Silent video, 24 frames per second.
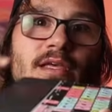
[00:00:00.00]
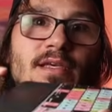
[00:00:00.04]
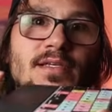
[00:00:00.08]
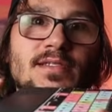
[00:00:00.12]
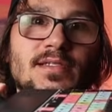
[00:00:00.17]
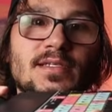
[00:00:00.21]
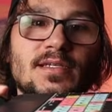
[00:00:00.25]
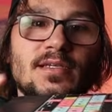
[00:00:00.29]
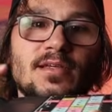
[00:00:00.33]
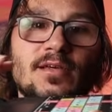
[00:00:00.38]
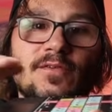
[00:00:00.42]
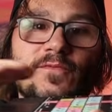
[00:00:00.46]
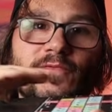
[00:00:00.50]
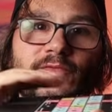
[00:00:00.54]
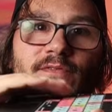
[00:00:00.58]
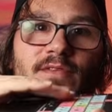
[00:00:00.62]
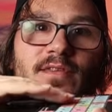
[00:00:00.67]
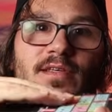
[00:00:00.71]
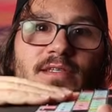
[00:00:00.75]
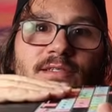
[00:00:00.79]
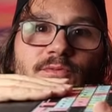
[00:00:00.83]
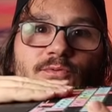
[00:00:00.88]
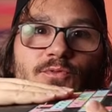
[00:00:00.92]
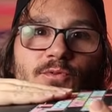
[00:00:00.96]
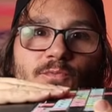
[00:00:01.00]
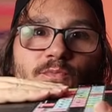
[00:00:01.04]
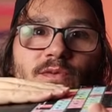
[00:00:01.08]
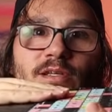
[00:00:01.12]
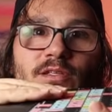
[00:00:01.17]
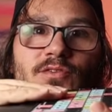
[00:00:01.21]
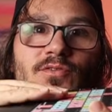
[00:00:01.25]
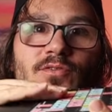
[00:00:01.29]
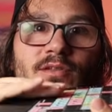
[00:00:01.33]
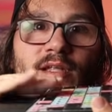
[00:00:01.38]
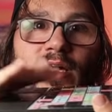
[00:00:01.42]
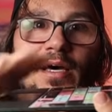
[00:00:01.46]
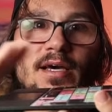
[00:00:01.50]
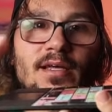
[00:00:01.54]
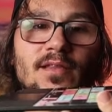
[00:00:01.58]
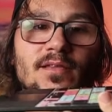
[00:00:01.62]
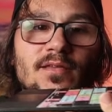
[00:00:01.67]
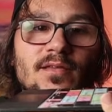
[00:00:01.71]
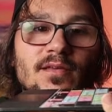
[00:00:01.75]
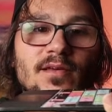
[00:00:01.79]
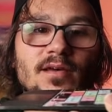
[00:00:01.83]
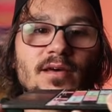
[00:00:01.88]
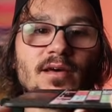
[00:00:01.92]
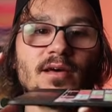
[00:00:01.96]
easy if this would be too
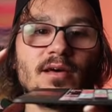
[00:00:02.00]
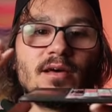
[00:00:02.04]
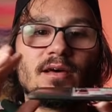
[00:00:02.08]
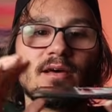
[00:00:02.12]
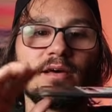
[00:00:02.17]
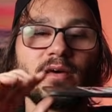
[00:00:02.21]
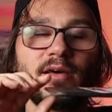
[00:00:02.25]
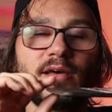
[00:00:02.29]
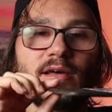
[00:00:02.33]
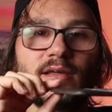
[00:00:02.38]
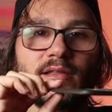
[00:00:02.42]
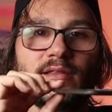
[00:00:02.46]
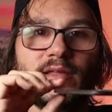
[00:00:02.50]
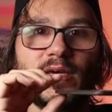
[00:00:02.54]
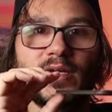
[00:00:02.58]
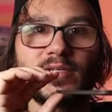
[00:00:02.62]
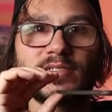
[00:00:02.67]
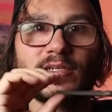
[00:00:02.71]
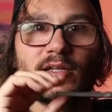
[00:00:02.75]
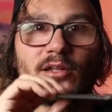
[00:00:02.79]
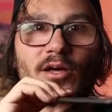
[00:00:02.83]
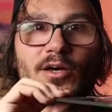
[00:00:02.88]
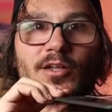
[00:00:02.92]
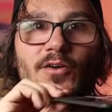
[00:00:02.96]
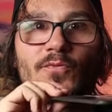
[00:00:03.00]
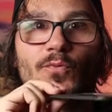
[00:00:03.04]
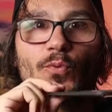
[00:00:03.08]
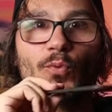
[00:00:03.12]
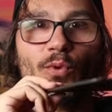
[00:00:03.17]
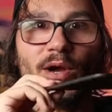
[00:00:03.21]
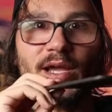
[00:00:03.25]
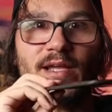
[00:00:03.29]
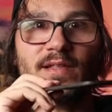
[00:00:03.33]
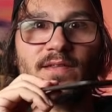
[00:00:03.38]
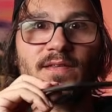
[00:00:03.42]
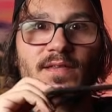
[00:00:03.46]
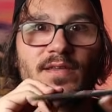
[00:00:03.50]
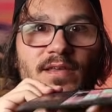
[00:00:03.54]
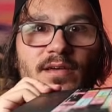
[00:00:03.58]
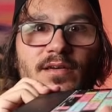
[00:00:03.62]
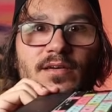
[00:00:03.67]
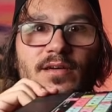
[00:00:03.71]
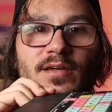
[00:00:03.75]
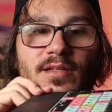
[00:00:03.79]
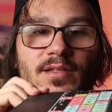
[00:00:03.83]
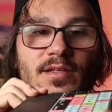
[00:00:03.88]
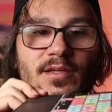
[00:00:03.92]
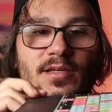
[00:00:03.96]
light. There is a lot of weight
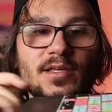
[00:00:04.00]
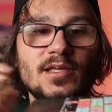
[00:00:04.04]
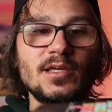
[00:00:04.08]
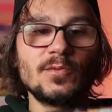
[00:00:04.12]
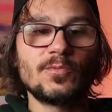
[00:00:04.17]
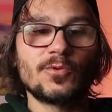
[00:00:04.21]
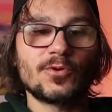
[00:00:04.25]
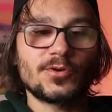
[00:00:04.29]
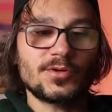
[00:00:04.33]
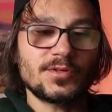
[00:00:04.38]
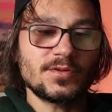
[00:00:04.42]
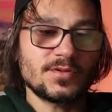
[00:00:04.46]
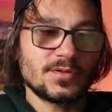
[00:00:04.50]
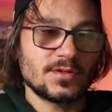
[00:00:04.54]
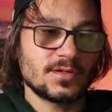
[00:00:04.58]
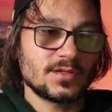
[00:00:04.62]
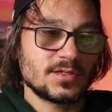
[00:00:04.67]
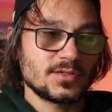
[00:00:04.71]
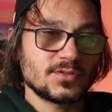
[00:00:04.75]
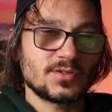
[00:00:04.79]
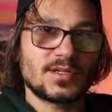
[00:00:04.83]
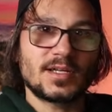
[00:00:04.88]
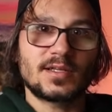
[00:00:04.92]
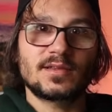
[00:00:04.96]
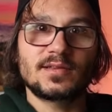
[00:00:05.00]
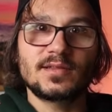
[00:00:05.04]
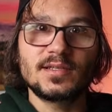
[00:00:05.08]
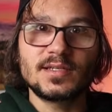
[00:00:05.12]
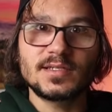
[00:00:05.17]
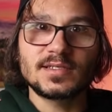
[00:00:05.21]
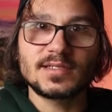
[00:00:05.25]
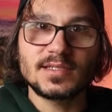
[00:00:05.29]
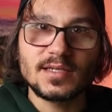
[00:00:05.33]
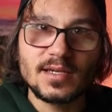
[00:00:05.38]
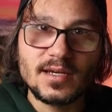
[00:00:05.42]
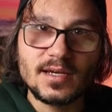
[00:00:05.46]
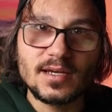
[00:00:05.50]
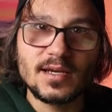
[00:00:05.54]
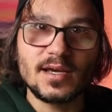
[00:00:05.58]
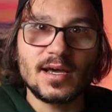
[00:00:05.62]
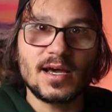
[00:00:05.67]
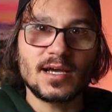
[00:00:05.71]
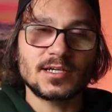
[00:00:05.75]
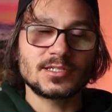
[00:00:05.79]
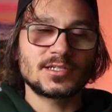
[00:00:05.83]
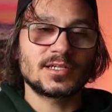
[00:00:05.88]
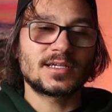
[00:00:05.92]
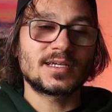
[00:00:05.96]
here in the keyboard so that this
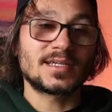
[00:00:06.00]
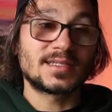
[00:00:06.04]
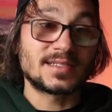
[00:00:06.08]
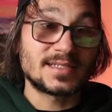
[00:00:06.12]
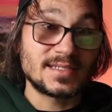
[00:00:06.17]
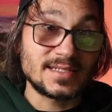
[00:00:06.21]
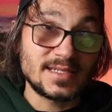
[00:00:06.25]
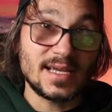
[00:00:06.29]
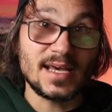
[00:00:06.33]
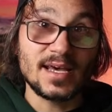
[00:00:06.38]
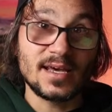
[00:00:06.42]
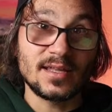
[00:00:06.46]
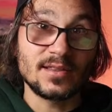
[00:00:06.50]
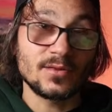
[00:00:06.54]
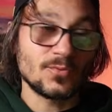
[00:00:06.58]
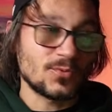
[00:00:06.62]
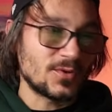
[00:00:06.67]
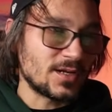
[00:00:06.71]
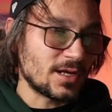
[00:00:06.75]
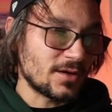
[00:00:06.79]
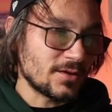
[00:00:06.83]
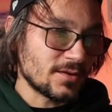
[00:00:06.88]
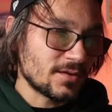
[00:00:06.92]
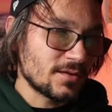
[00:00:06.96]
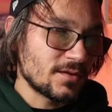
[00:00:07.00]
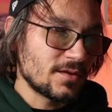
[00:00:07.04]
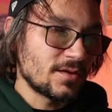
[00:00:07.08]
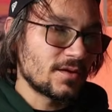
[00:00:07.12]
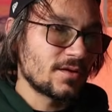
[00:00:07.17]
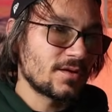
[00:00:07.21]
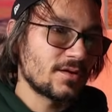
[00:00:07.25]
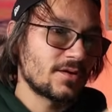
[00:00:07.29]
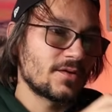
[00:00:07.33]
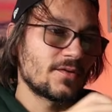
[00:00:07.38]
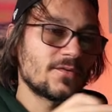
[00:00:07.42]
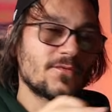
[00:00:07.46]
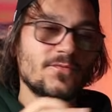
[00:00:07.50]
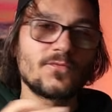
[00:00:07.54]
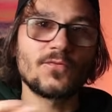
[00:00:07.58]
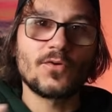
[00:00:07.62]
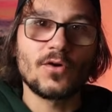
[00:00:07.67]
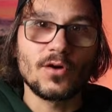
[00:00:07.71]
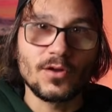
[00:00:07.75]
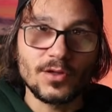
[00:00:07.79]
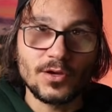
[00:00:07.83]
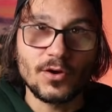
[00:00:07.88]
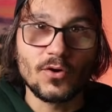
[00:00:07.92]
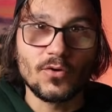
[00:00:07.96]
actually can stand without
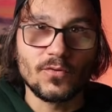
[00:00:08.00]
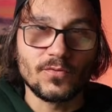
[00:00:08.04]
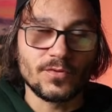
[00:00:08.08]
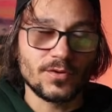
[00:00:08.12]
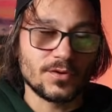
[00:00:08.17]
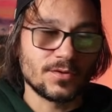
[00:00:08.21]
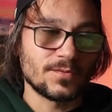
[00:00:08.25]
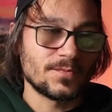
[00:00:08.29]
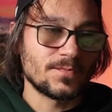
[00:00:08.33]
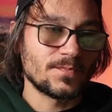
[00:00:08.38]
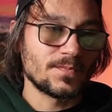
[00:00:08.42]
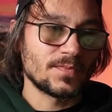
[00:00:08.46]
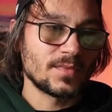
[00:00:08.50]
falling over.